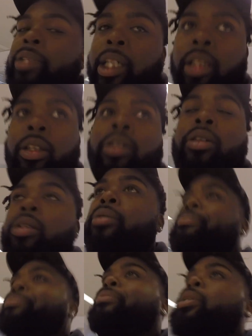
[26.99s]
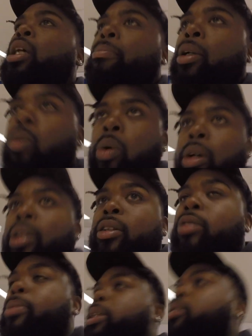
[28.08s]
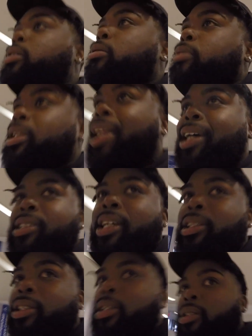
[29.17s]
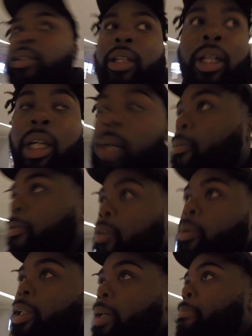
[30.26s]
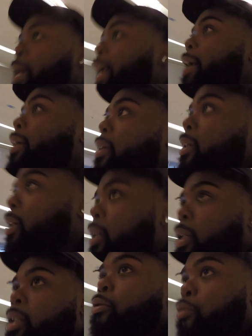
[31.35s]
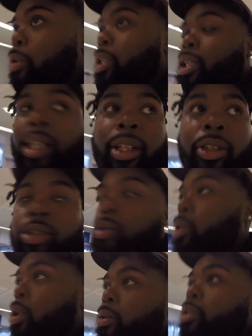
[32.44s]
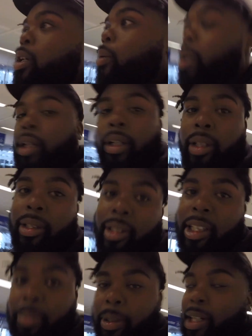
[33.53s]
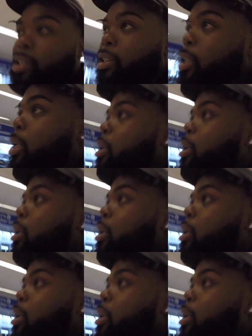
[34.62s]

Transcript: get a little bit of work, a little bit of relaxation before we get back and really get in the studio and start working on this next project.